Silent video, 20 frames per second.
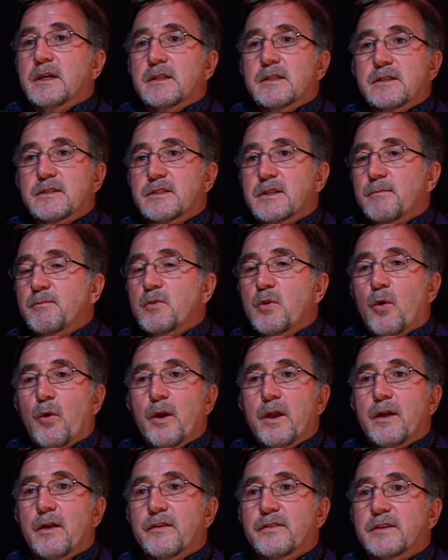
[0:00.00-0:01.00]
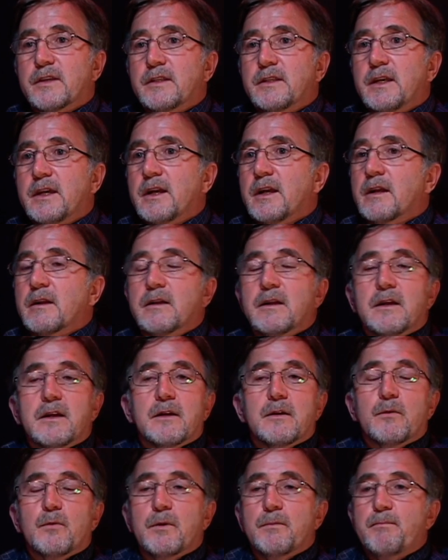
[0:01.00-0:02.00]
There's some coils in there.
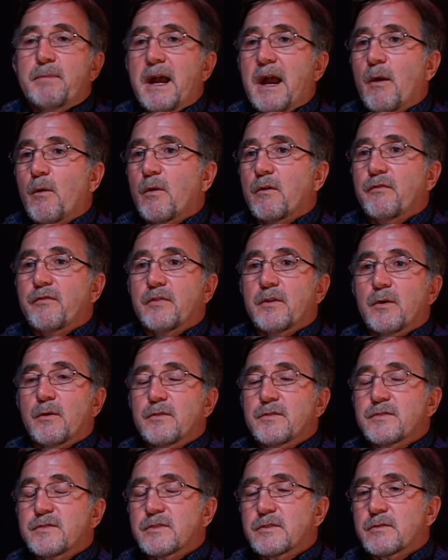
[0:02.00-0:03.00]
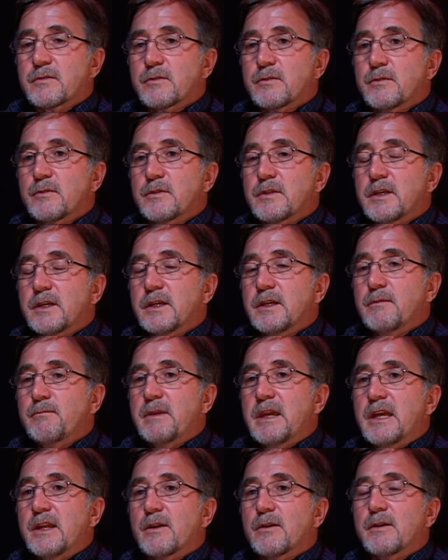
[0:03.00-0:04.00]
When power flows through the
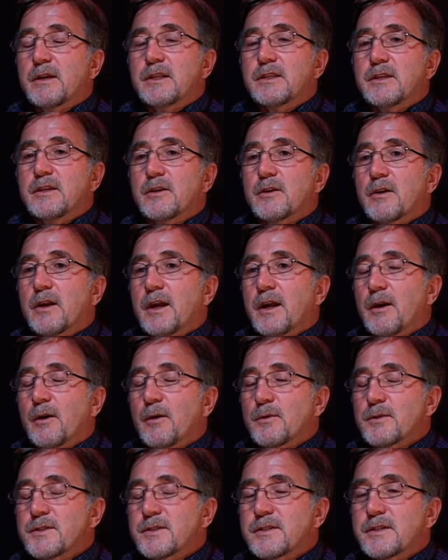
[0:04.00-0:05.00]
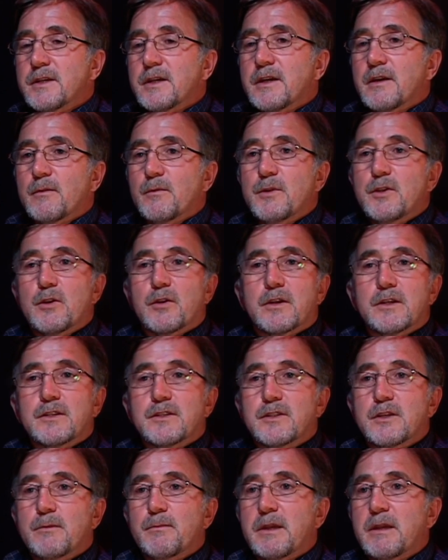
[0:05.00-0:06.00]
meter into your house, when you're
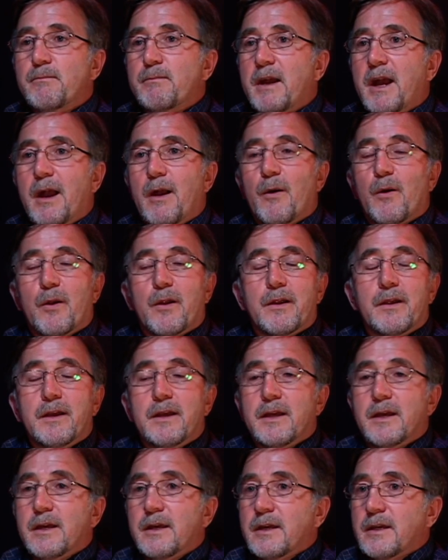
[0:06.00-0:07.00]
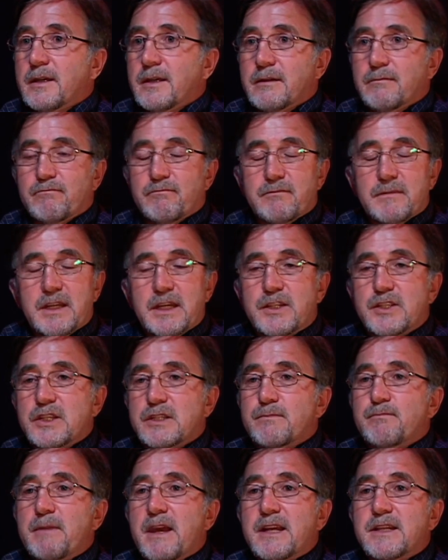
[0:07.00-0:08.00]
consuming power, it
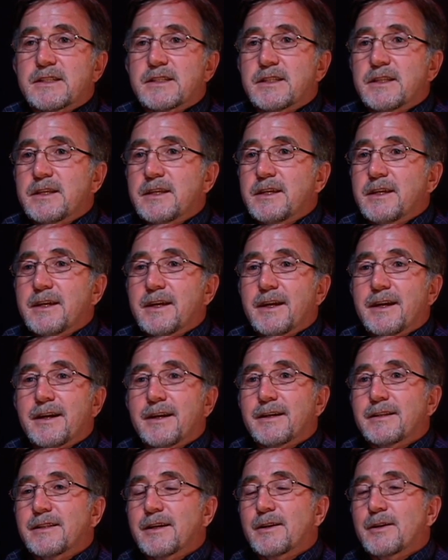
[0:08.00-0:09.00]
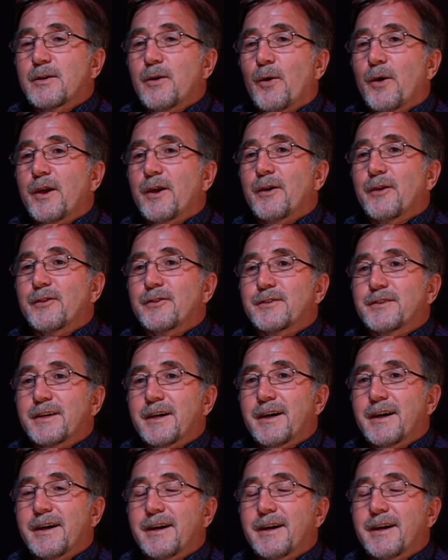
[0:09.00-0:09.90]
just makes the coils